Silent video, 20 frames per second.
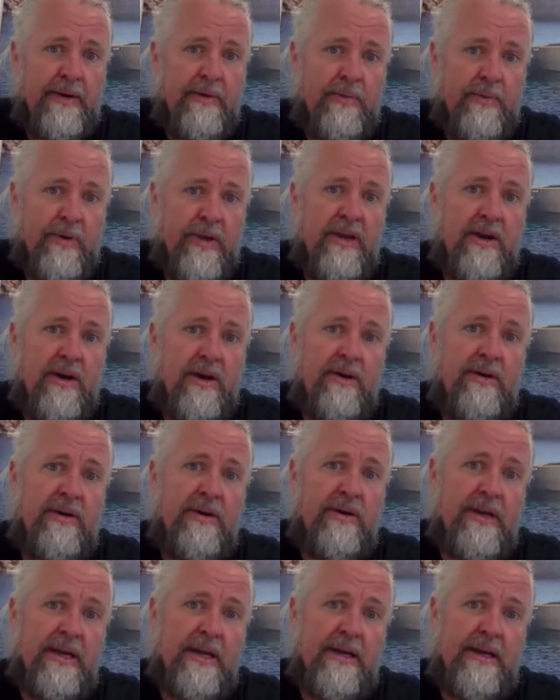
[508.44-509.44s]
we are
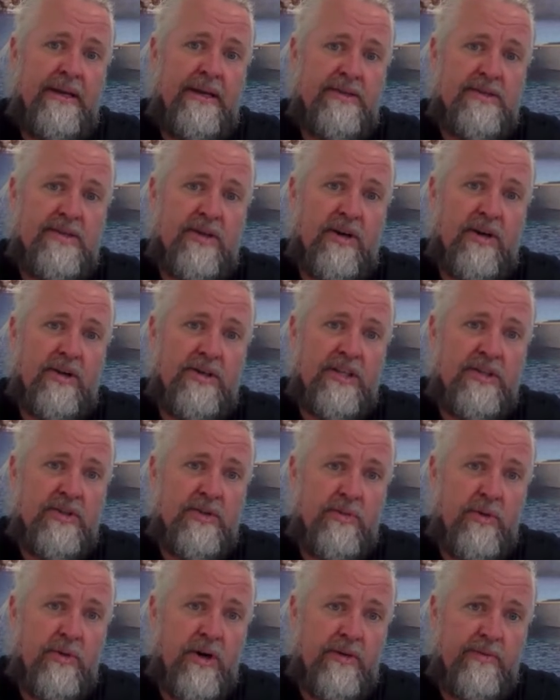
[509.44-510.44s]
starting
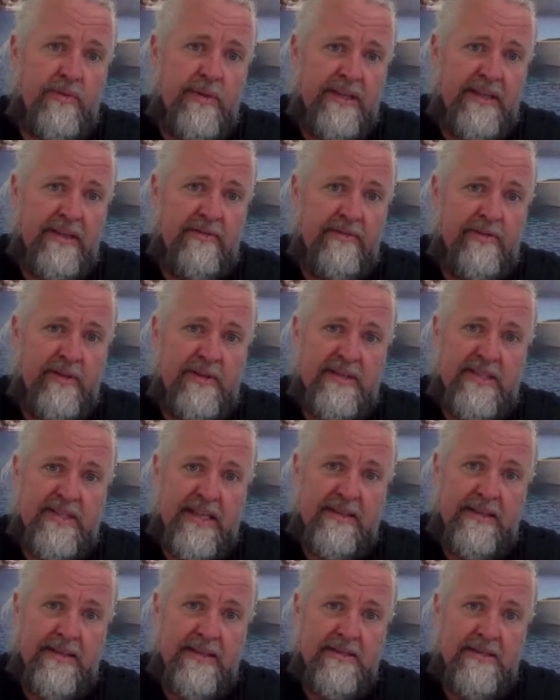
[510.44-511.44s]
to work with different
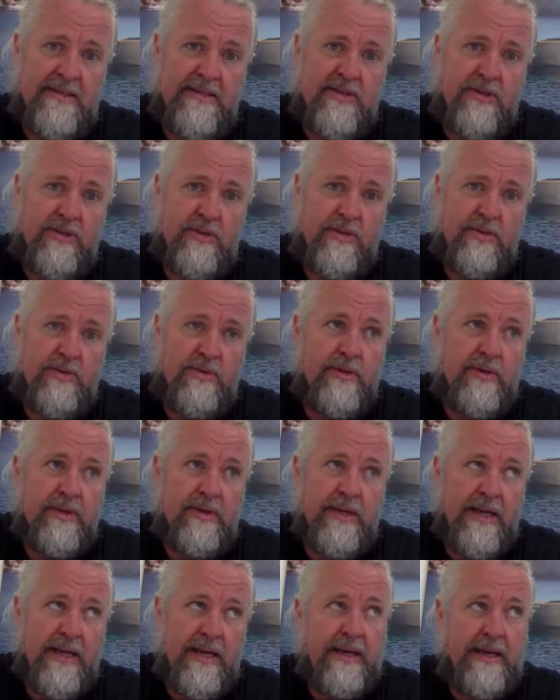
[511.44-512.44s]
cities to
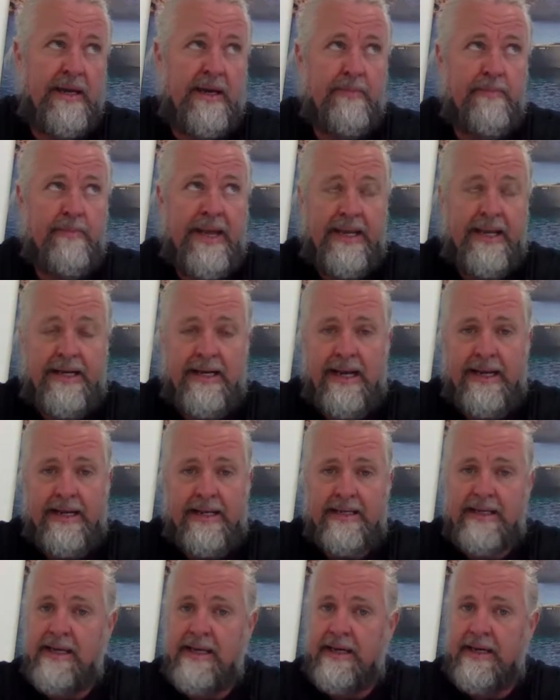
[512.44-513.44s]
make
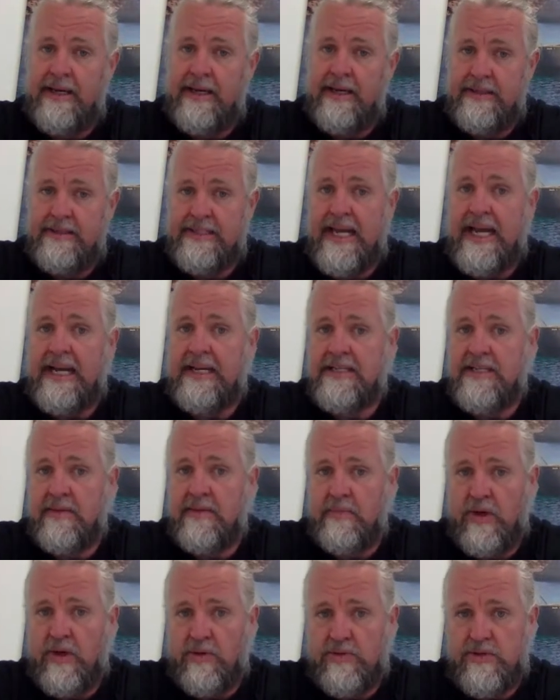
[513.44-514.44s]
like taxi
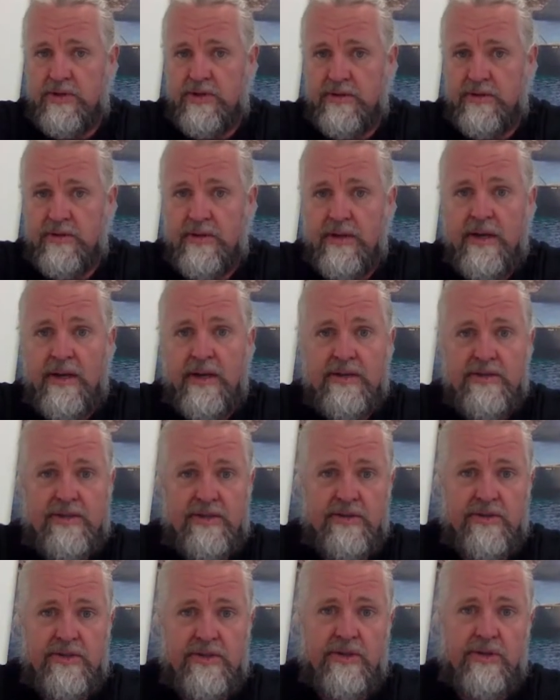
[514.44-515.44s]
boats.
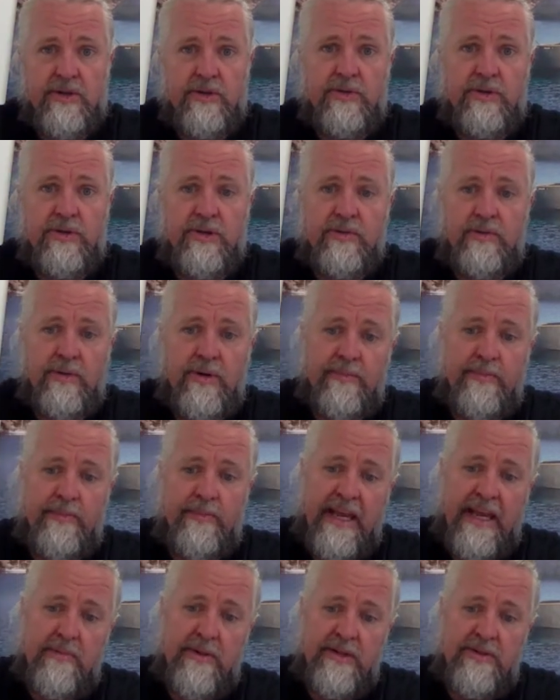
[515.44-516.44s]
So soon you will be
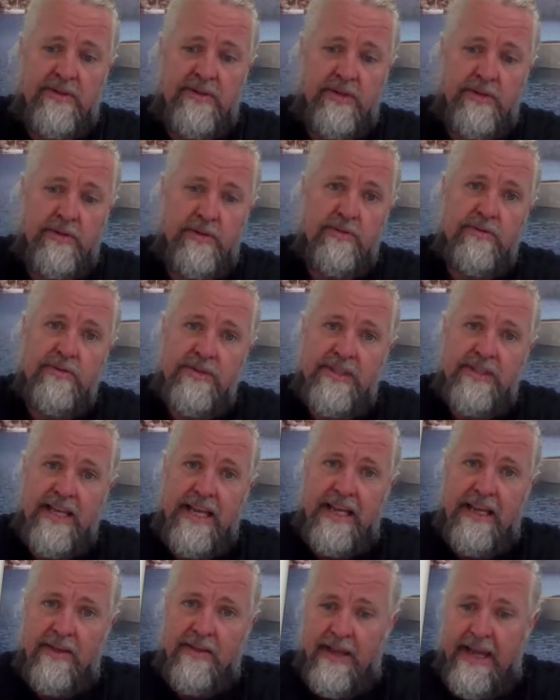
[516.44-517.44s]
able to
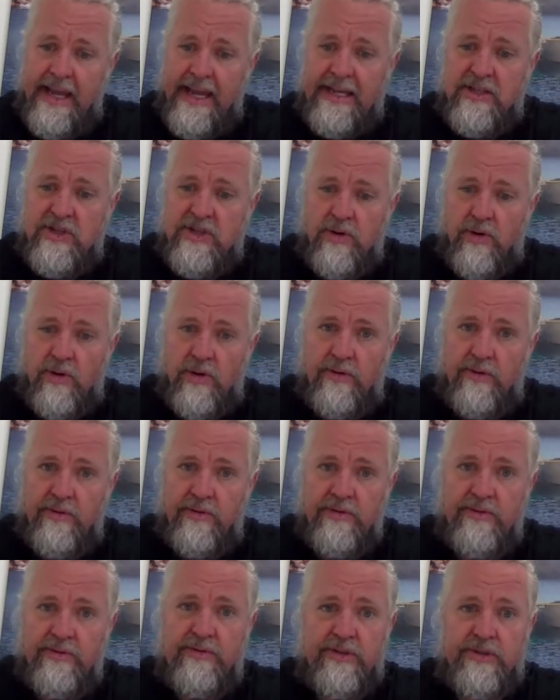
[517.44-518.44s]
take an XShore
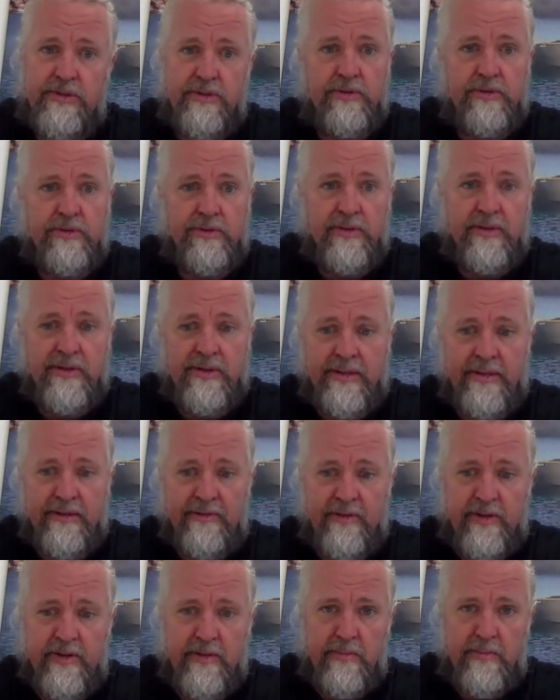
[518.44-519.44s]
to
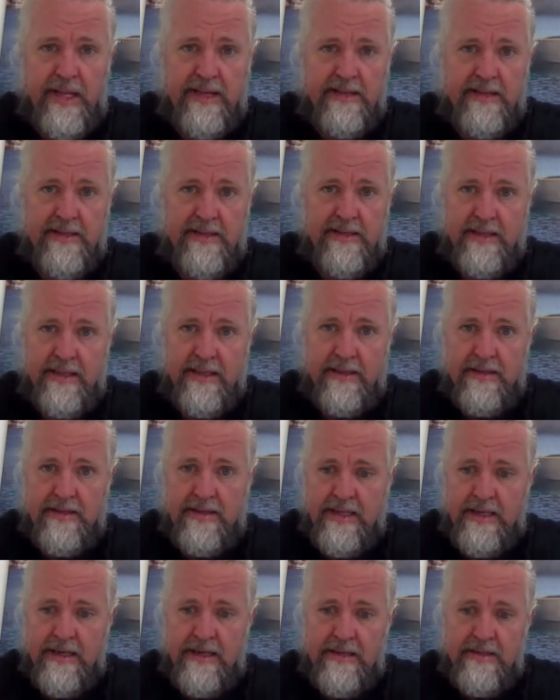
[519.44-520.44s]
different places in the
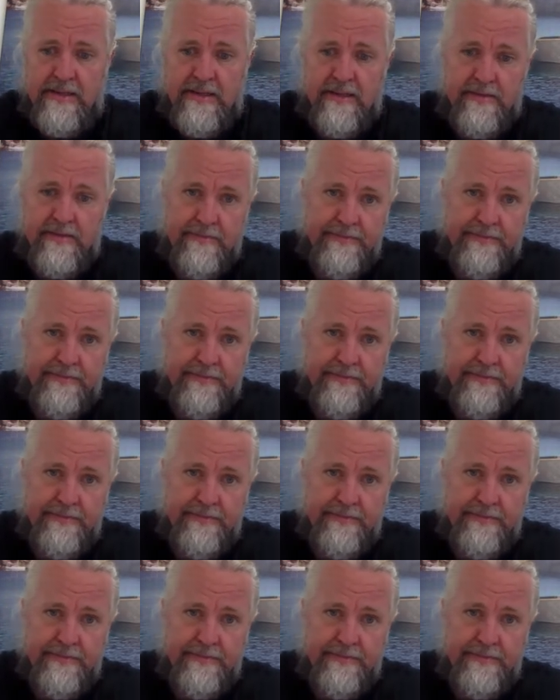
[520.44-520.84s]
cities.